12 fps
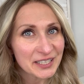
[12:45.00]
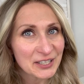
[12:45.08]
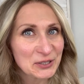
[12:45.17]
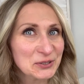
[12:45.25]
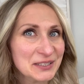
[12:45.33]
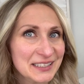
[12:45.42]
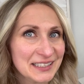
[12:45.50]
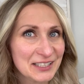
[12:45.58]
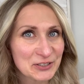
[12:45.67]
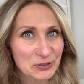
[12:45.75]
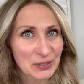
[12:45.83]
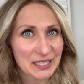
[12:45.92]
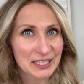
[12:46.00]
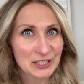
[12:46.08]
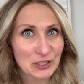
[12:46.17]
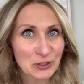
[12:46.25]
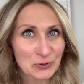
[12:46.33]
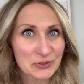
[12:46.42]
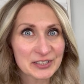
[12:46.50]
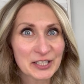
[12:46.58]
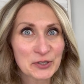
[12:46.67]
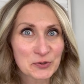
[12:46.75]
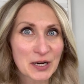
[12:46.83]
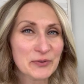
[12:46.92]
holiday, so I can use
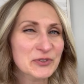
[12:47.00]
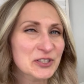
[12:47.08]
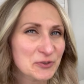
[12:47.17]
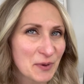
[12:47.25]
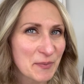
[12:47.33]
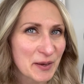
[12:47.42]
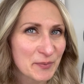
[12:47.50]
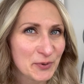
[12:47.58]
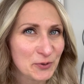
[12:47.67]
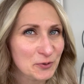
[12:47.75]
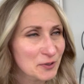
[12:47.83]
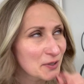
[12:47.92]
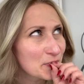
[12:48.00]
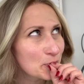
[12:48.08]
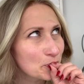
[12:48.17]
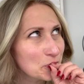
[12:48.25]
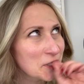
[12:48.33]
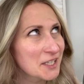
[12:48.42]
her around the swimming pool. Now,